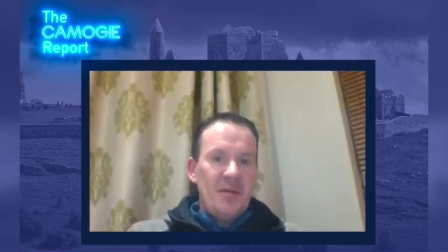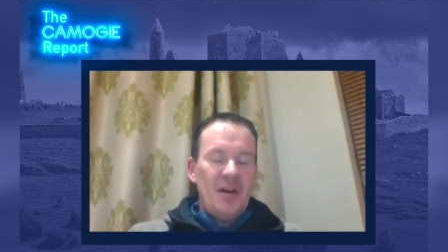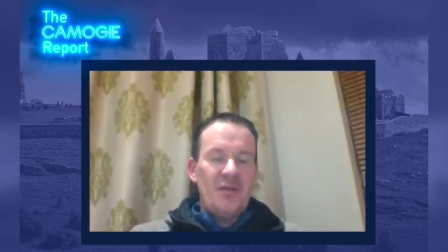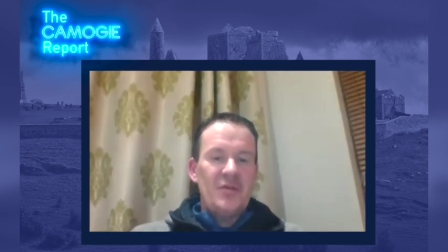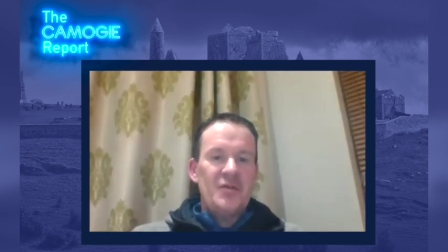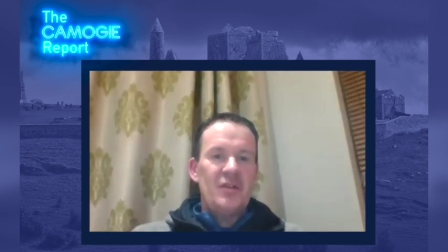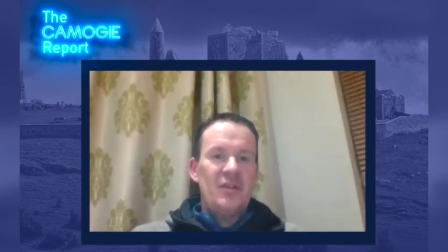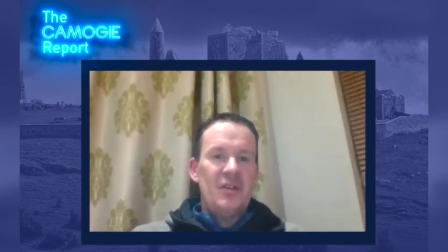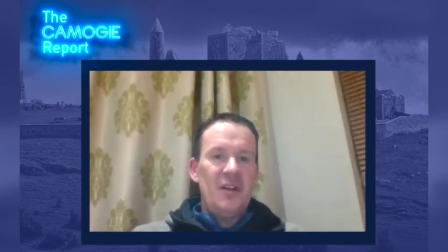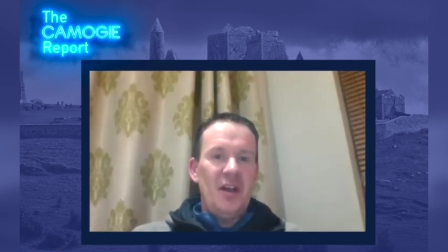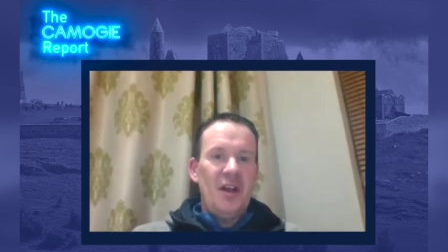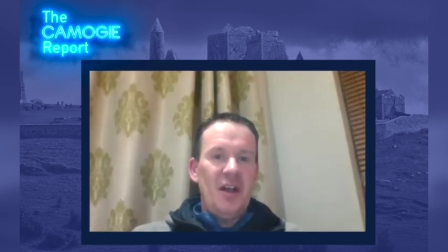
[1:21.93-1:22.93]
to be honest with
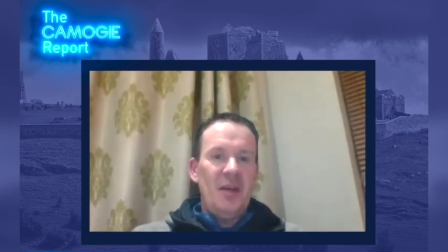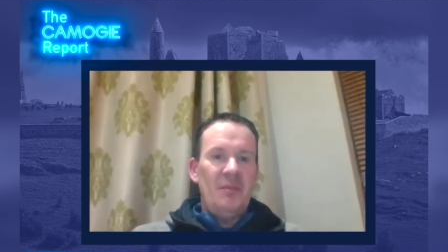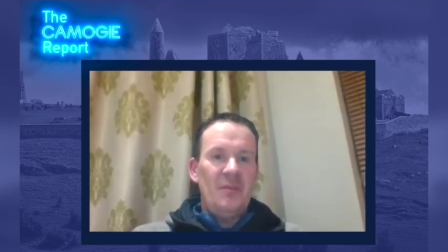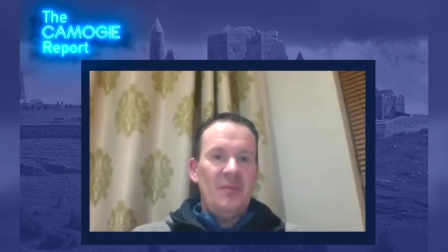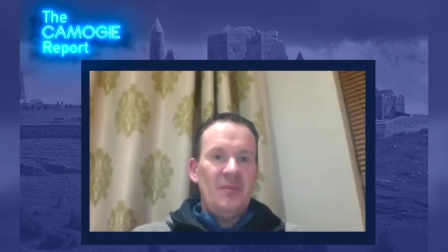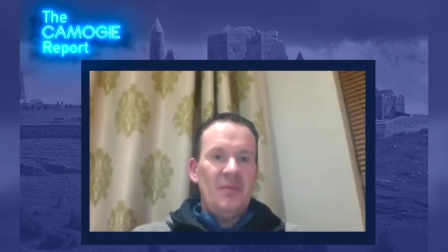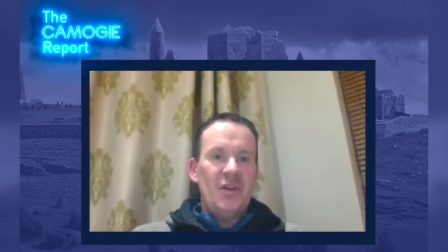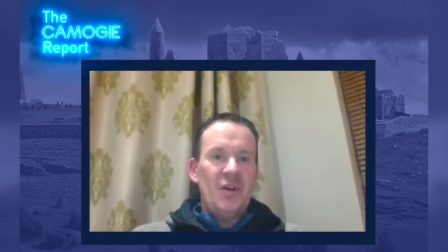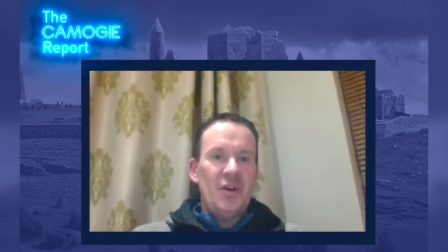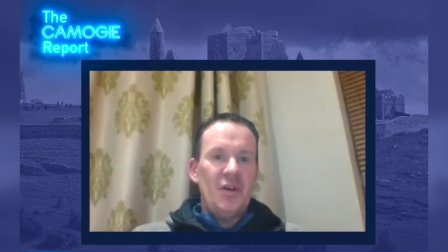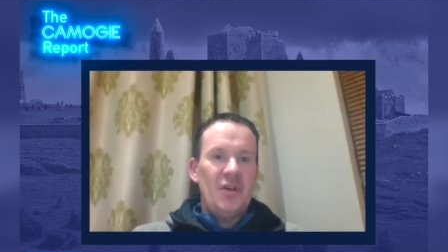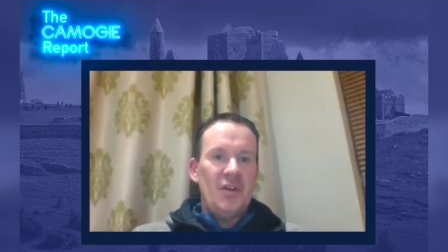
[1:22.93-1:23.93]
you,
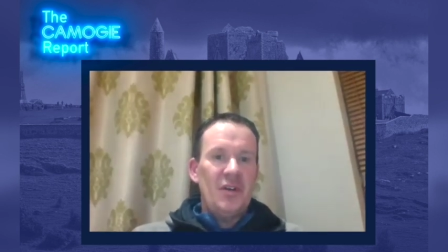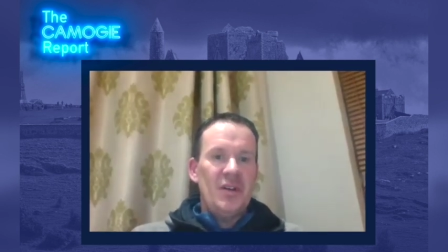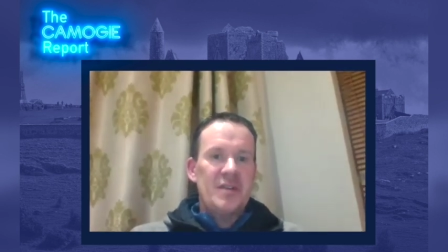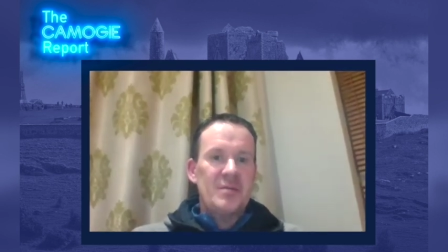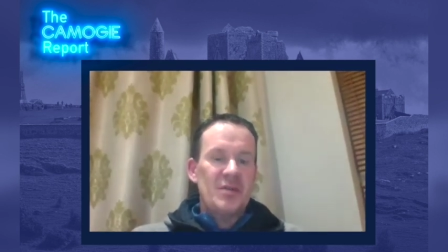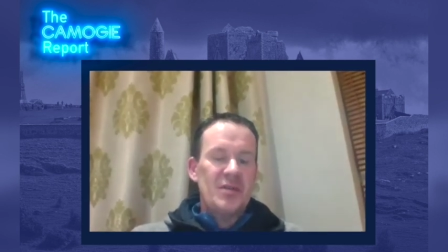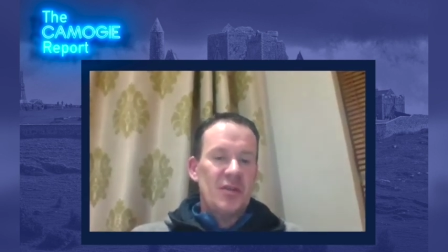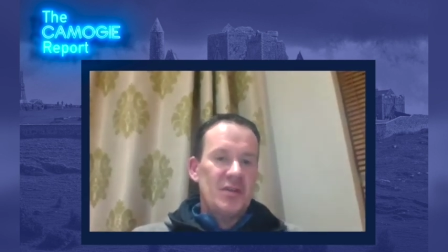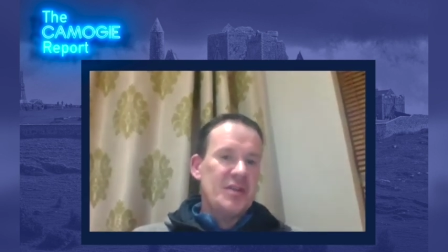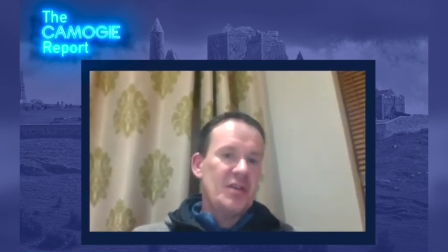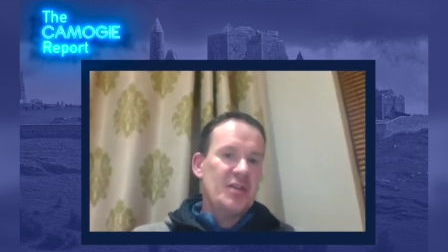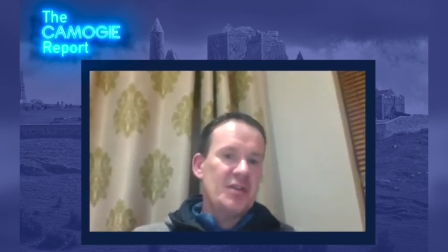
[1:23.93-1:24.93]
um, you know, the, I suppose the
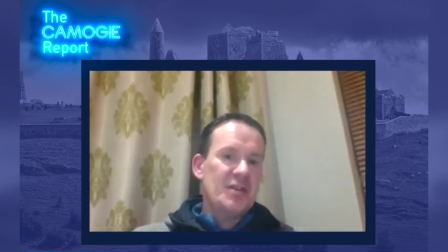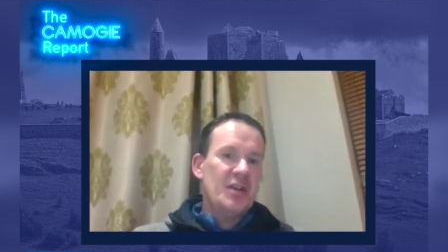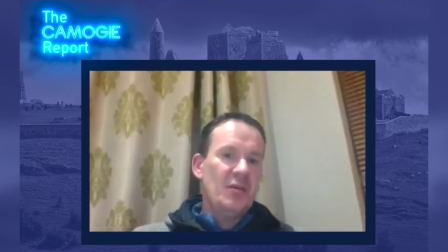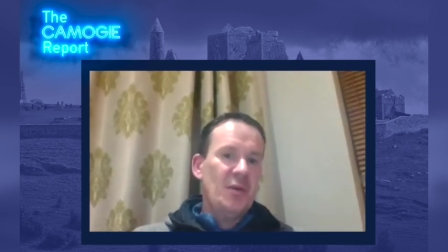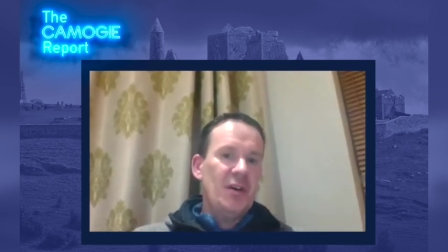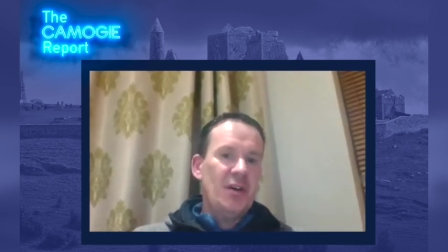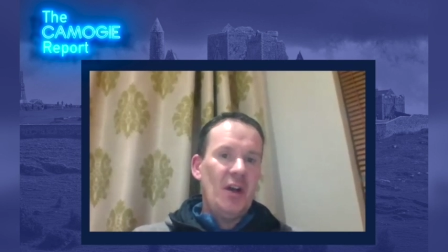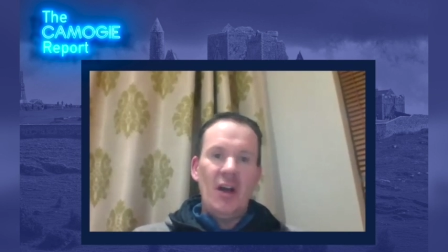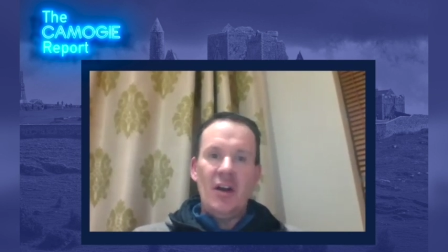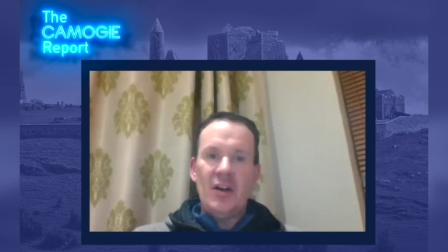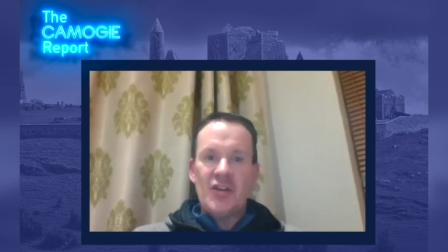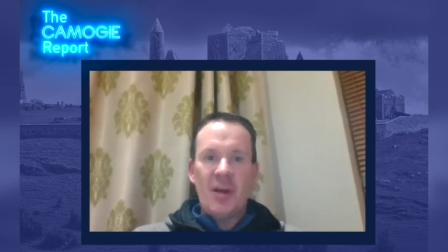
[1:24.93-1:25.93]
uncertainty of when the
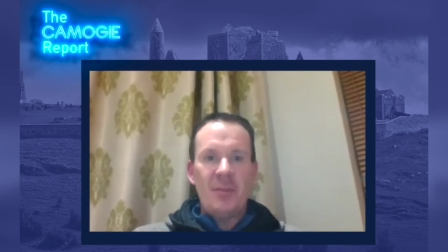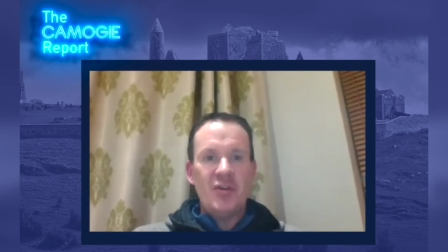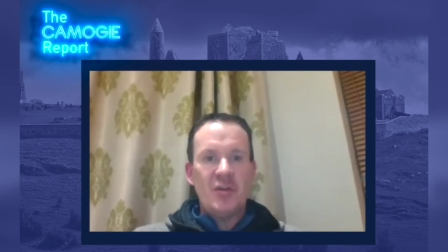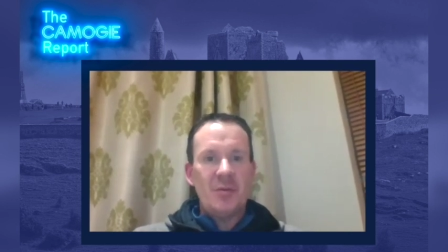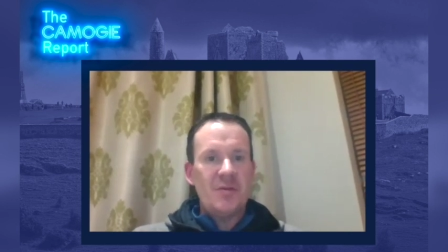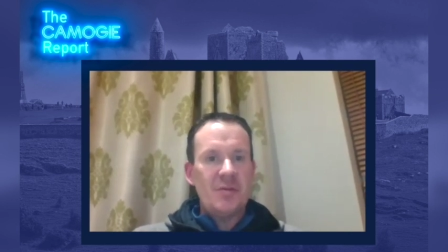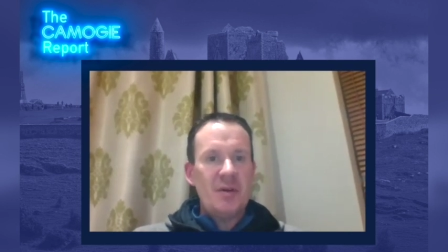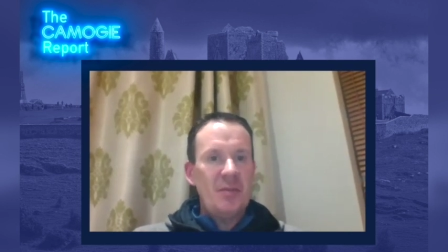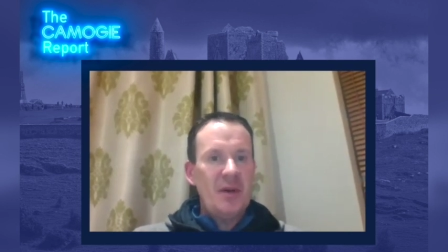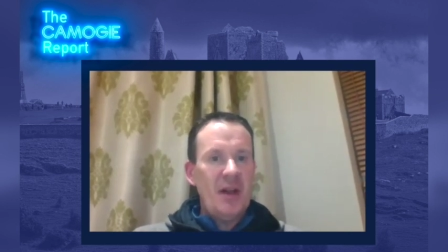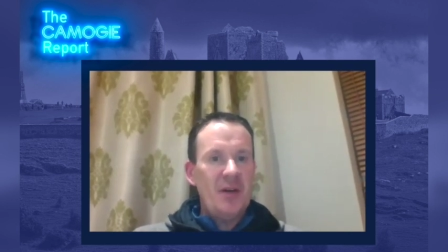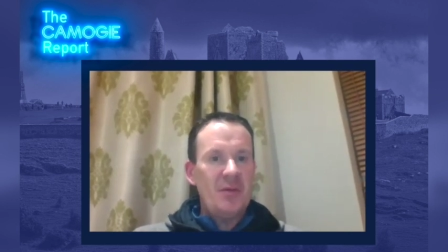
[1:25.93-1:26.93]
All Ireland Championship is
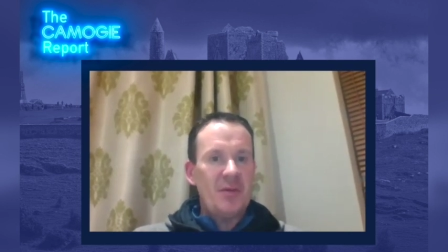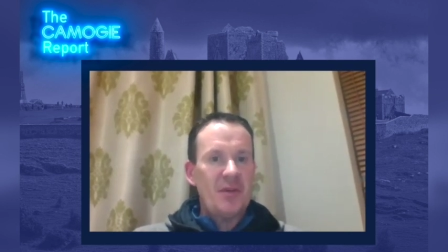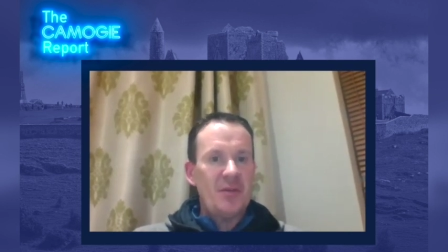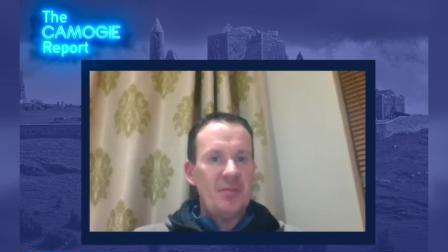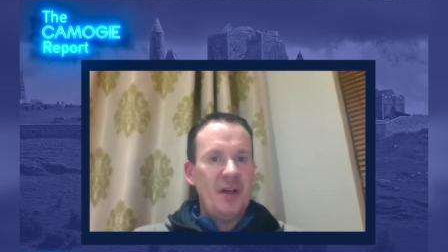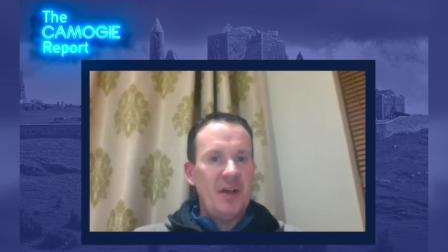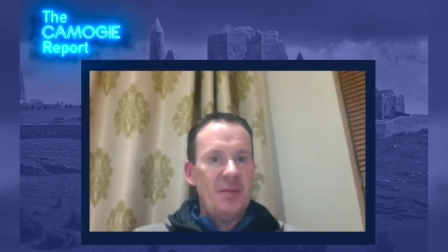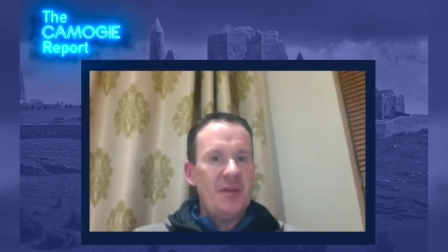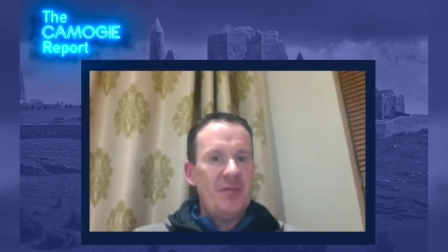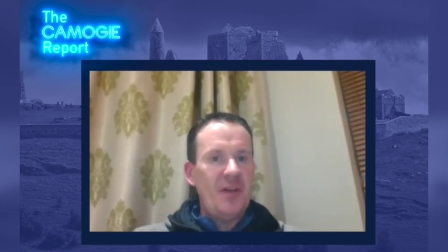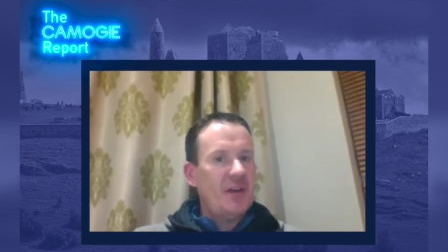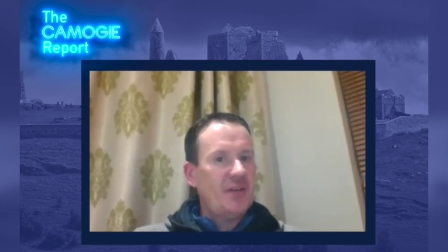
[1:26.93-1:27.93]
being played was played a
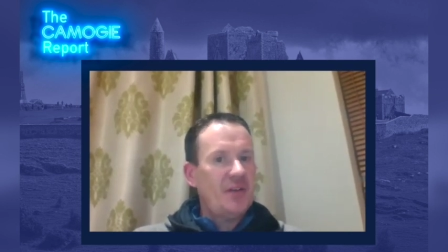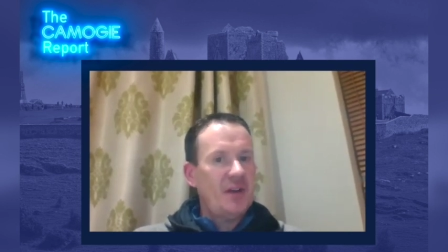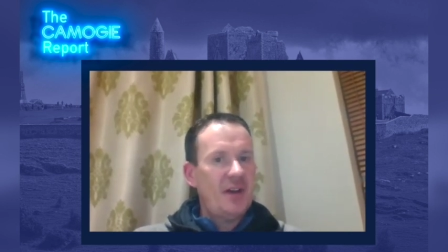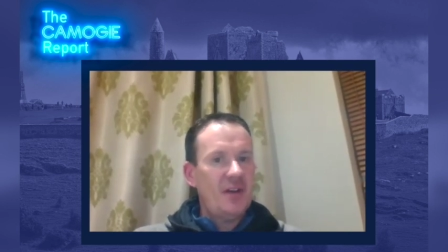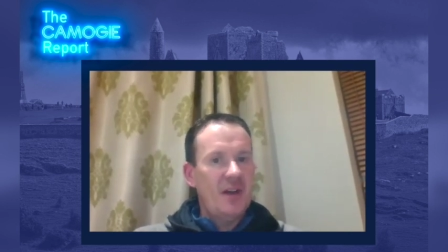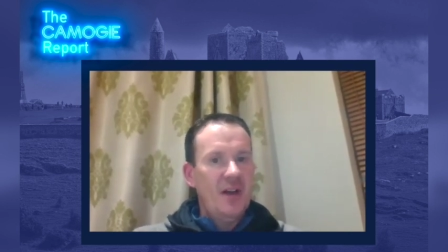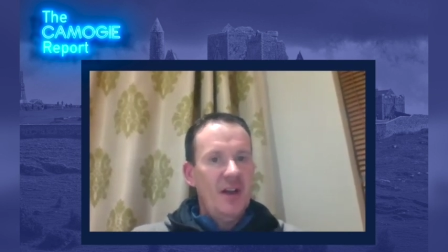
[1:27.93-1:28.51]
big factor in that.